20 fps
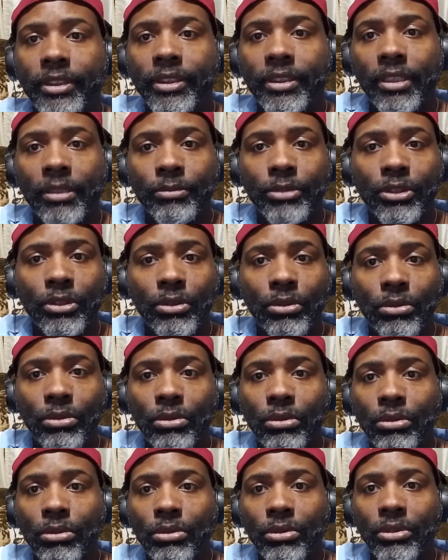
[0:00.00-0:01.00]
Some
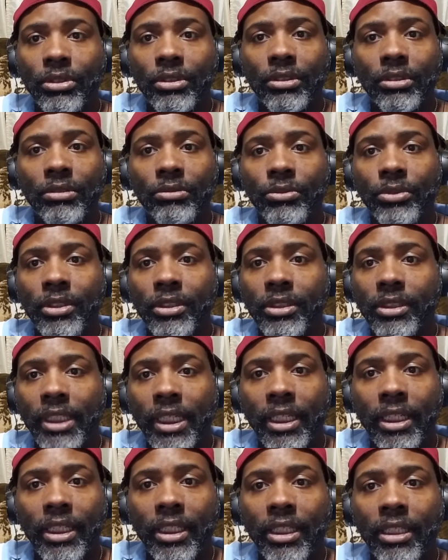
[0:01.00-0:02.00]
schools, when you
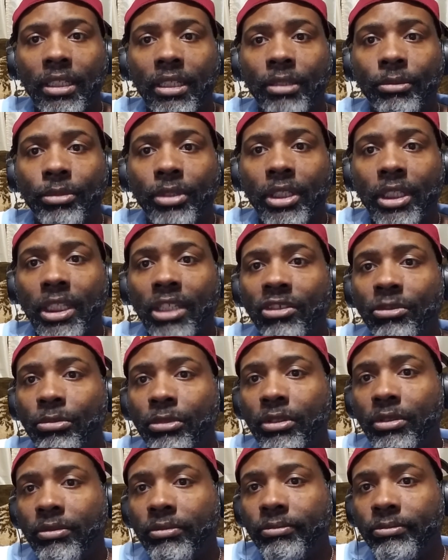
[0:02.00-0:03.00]
sign the kid up, will give
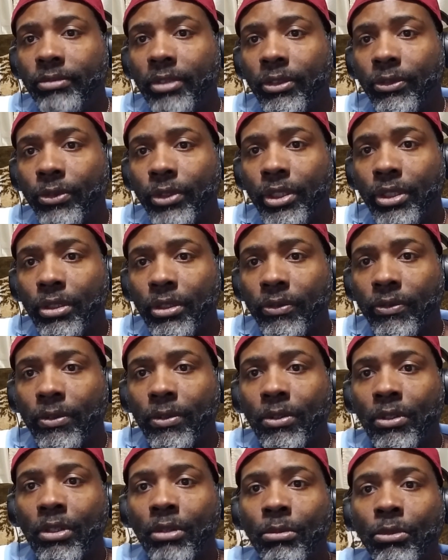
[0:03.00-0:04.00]
them a free
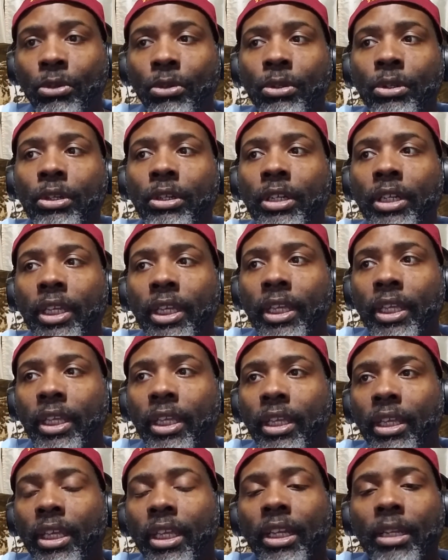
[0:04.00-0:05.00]
uniform,
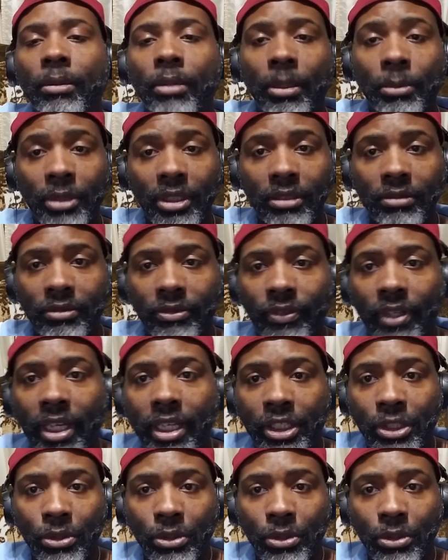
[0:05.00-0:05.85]
and let me just define